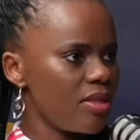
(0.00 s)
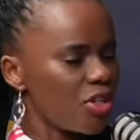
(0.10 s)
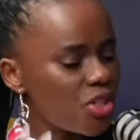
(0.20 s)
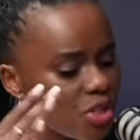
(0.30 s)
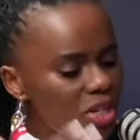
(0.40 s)
There's
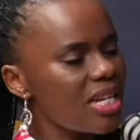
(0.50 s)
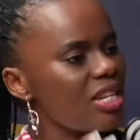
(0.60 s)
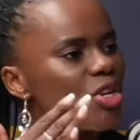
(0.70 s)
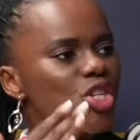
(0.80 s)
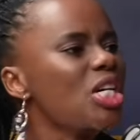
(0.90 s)
certain
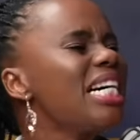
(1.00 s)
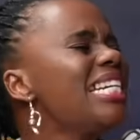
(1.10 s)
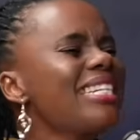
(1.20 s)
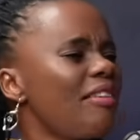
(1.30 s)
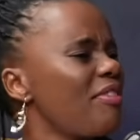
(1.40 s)
you, you
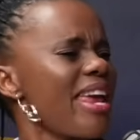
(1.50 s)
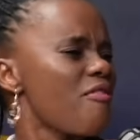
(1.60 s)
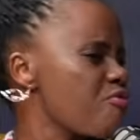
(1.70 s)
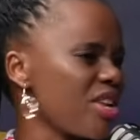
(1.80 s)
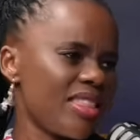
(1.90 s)
can't have
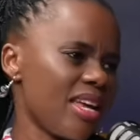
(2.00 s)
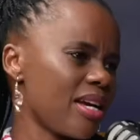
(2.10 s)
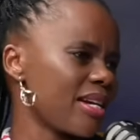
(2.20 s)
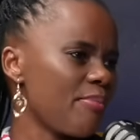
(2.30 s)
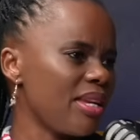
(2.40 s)

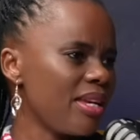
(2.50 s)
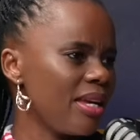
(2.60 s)
everything, Rami.